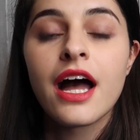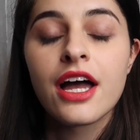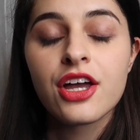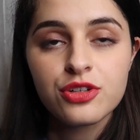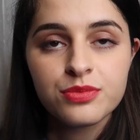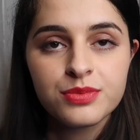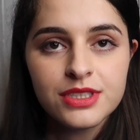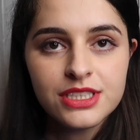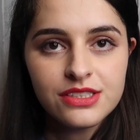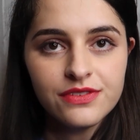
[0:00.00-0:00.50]
I
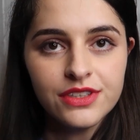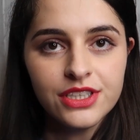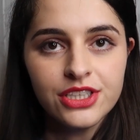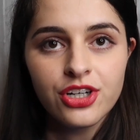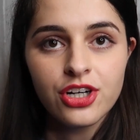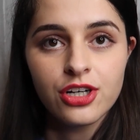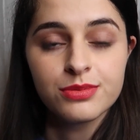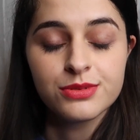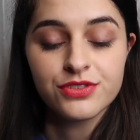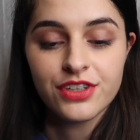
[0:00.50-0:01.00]
hope this
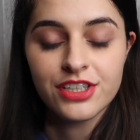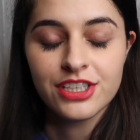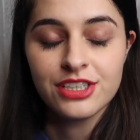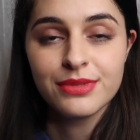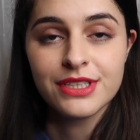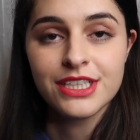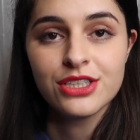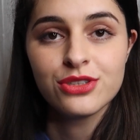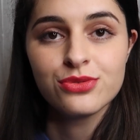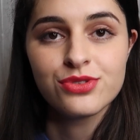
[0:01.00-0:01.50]
video helps for
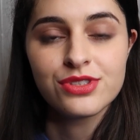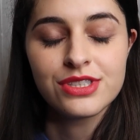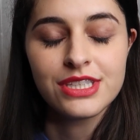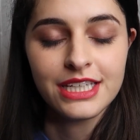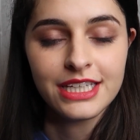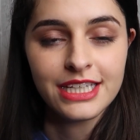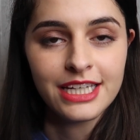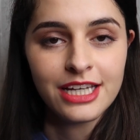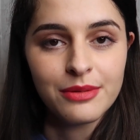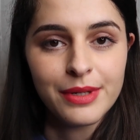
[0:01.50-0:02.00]
anybody who's
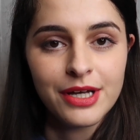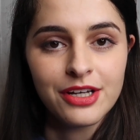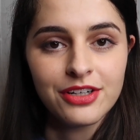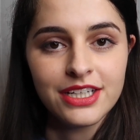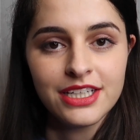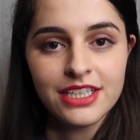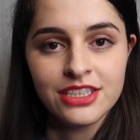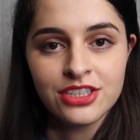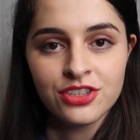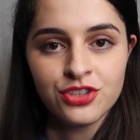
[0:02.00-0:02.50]
thinking about
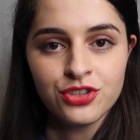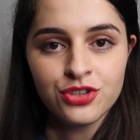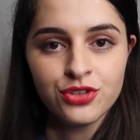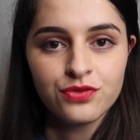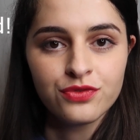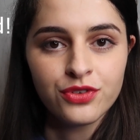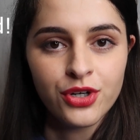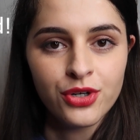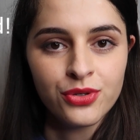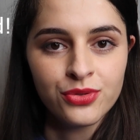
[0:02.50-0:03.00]
getting the
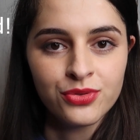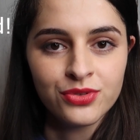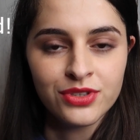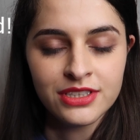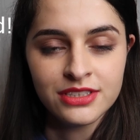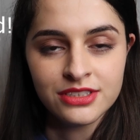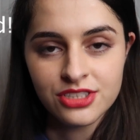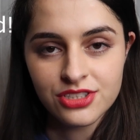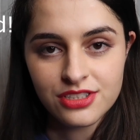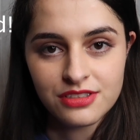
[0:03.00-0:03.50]
new phone,
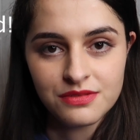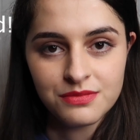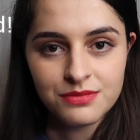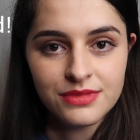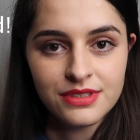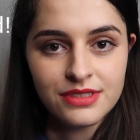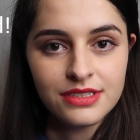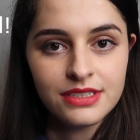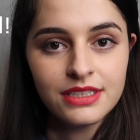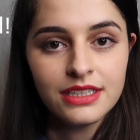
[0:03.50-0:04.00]
and just
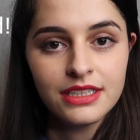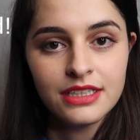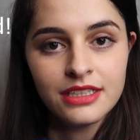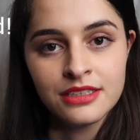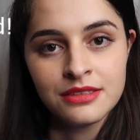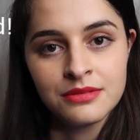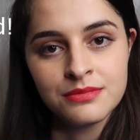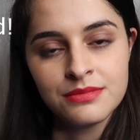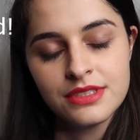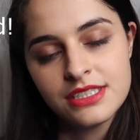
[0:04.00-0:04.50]
some
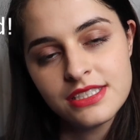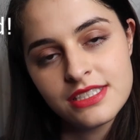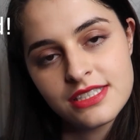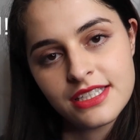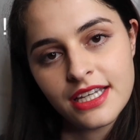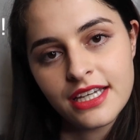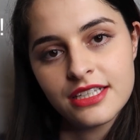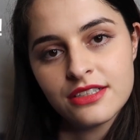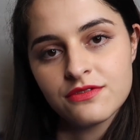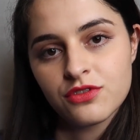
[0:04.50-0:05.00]
um,
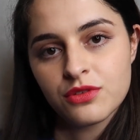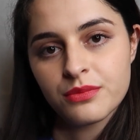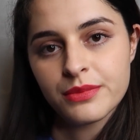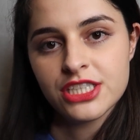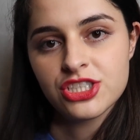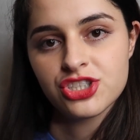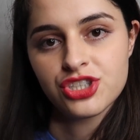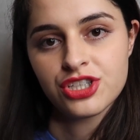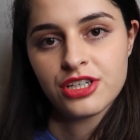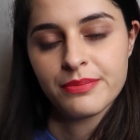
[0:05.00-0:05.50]
inside
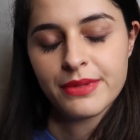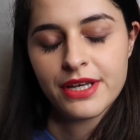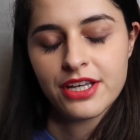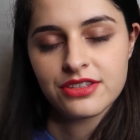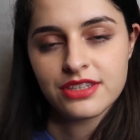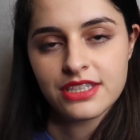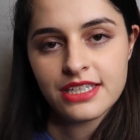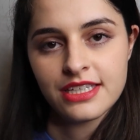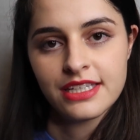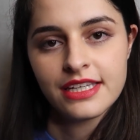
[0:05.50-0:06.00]
information
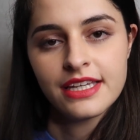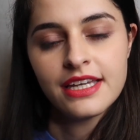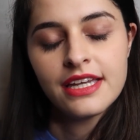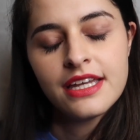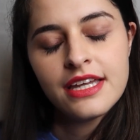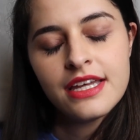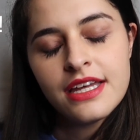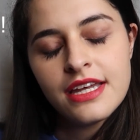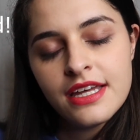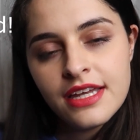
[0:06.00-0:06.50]
about the
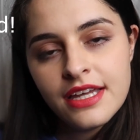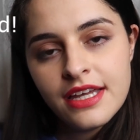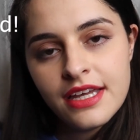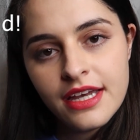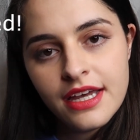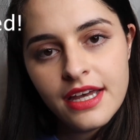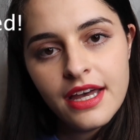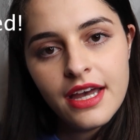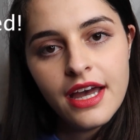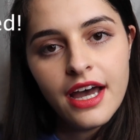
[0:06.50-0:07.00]

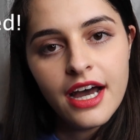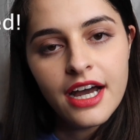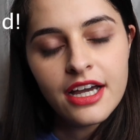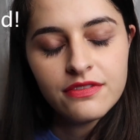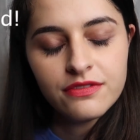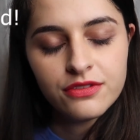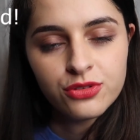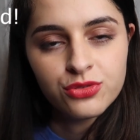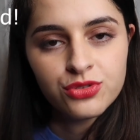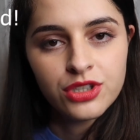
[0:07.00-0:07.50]

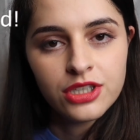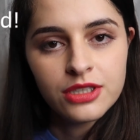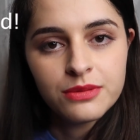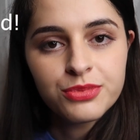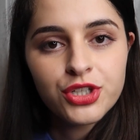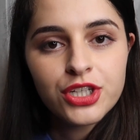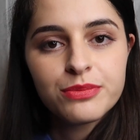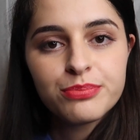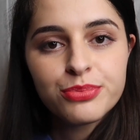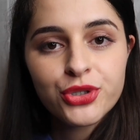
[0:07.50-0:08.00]
iPhone
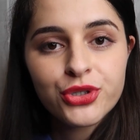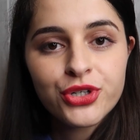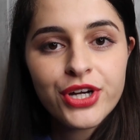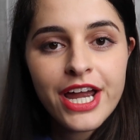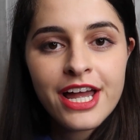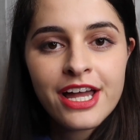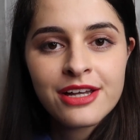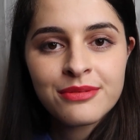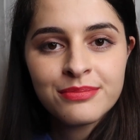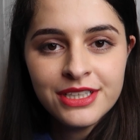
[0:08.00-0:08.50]
upgrade
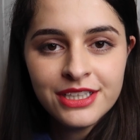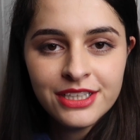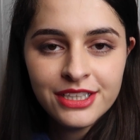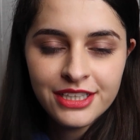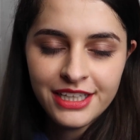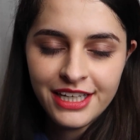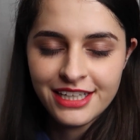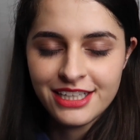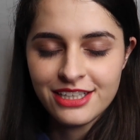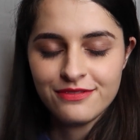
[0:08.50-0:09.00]
program.
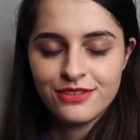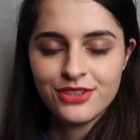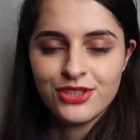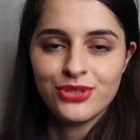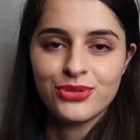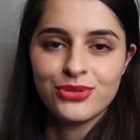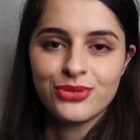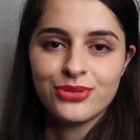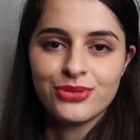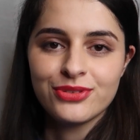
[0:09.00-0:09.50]
And if
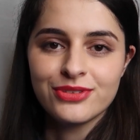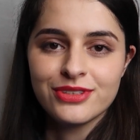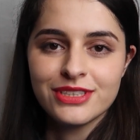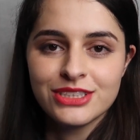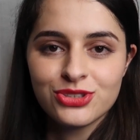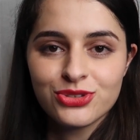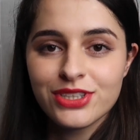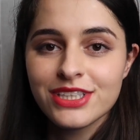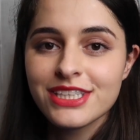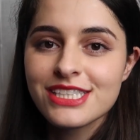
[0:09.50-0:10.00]
you
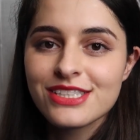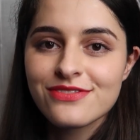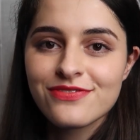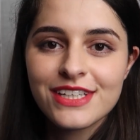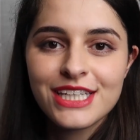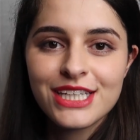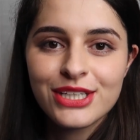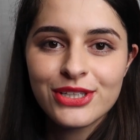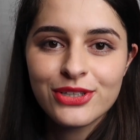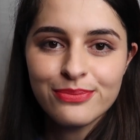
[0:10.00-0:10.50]
enjoyed this
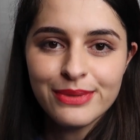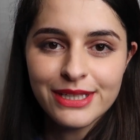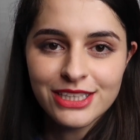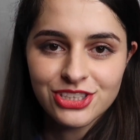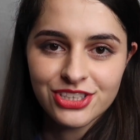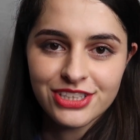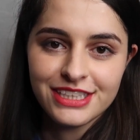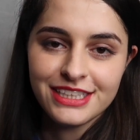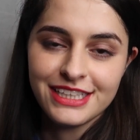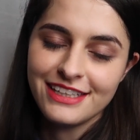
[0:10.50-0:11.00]
video, make
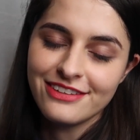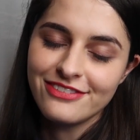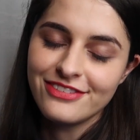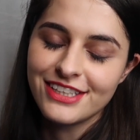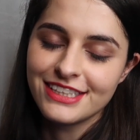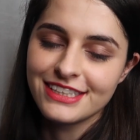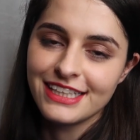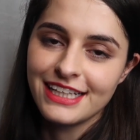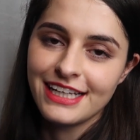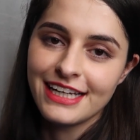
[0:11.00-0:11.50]
sure to give
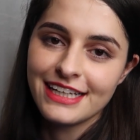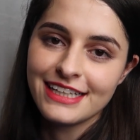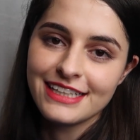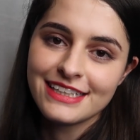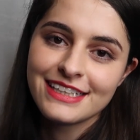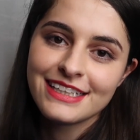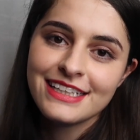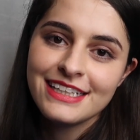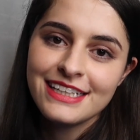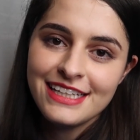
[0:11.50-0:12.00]
it a
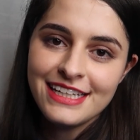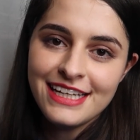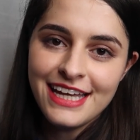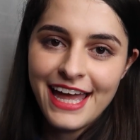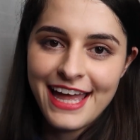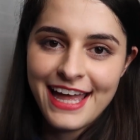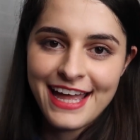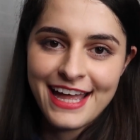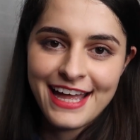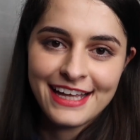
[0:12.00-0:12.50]
like
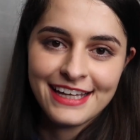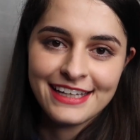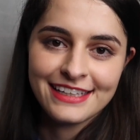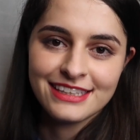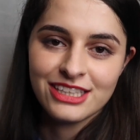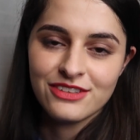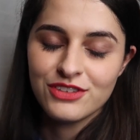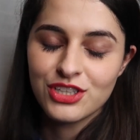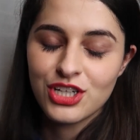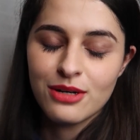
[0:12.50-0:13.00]

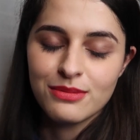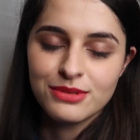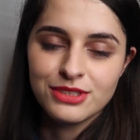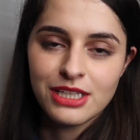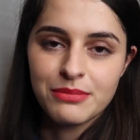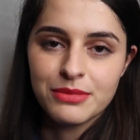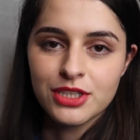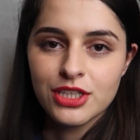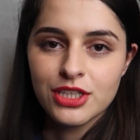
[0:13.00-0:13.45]
and leave a comment down